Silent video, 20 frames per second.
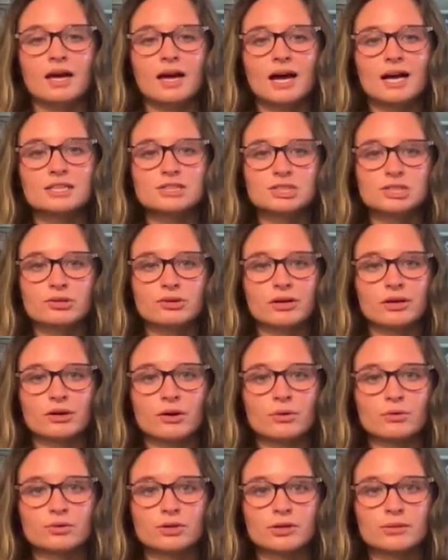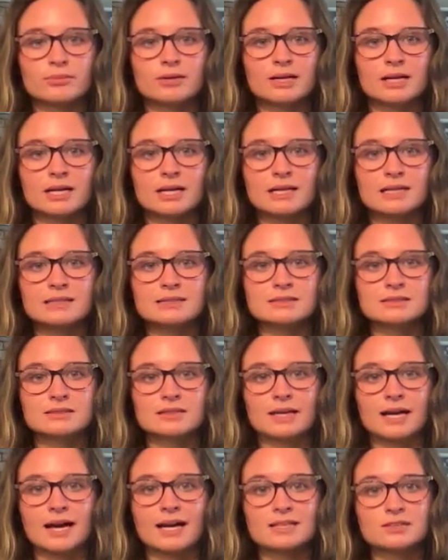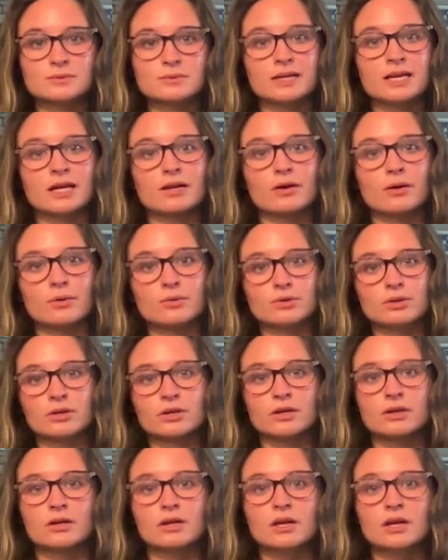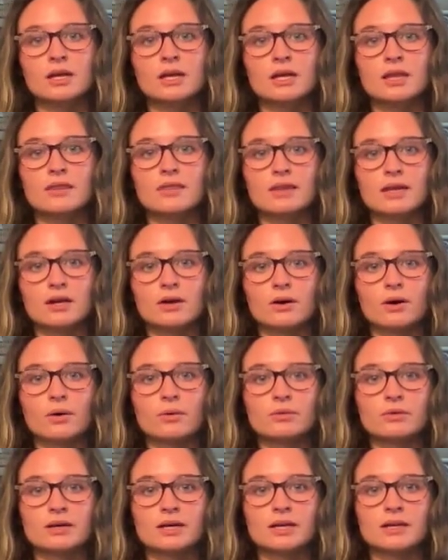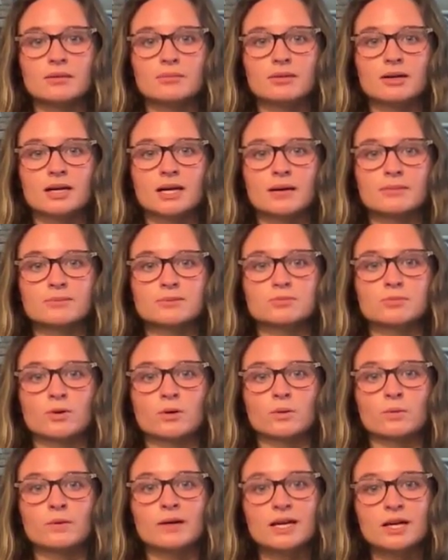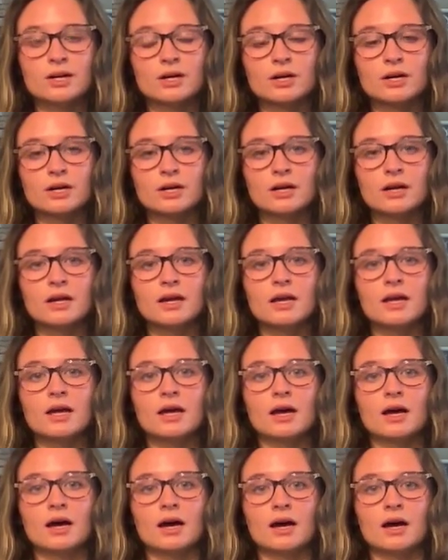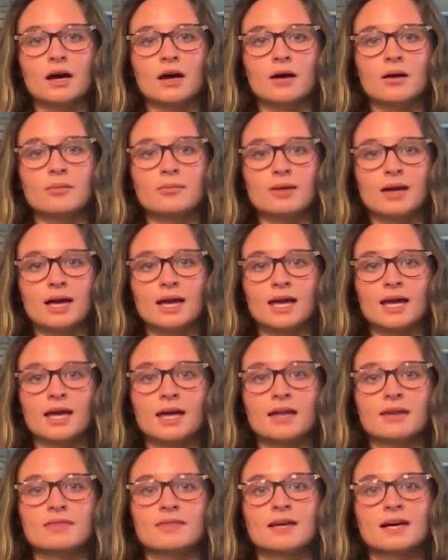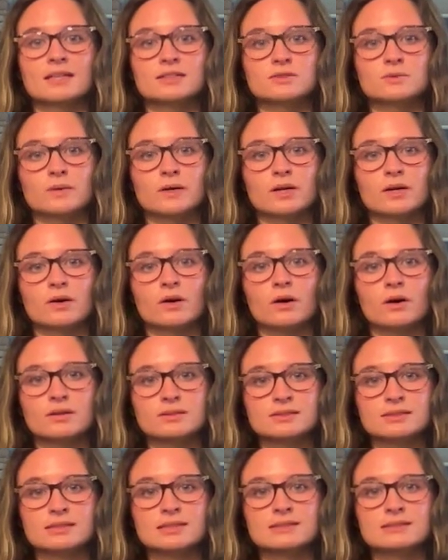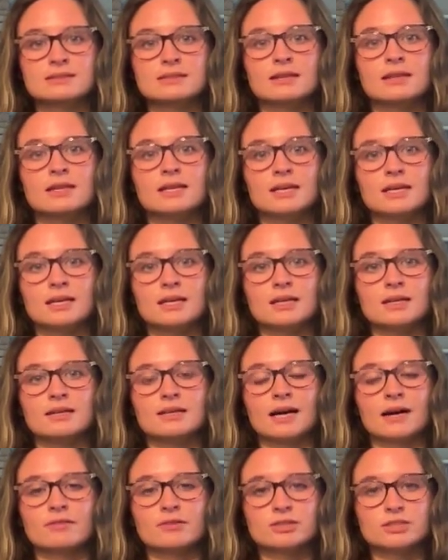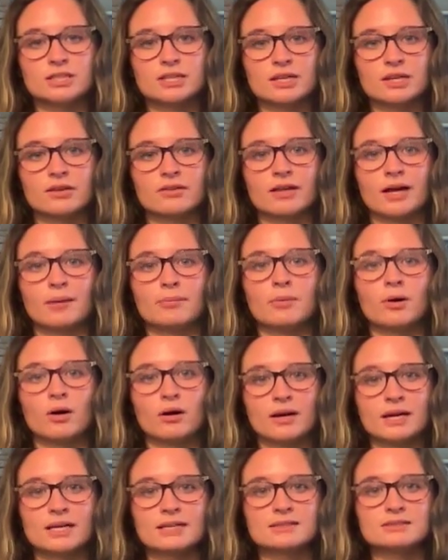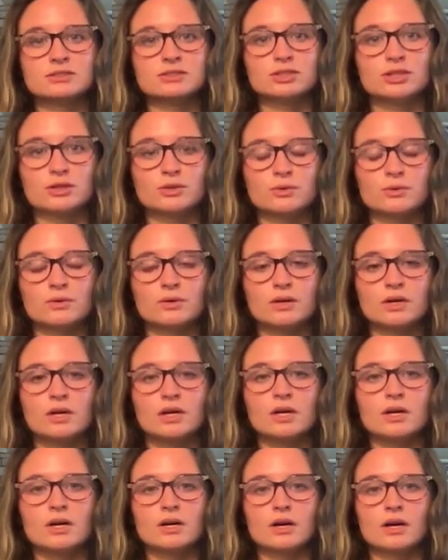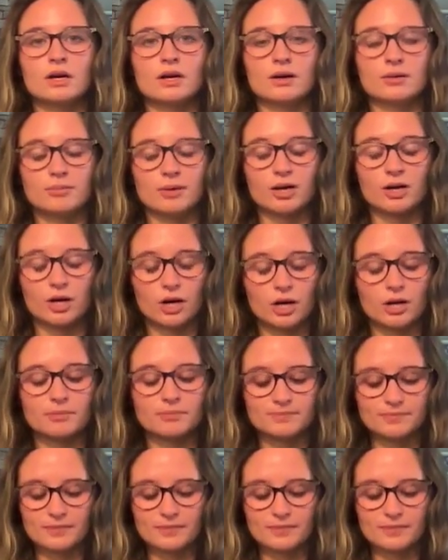as you get older, because as we get older, the colon becomes more weaker, and that's what causes the diverticuli pockets to occur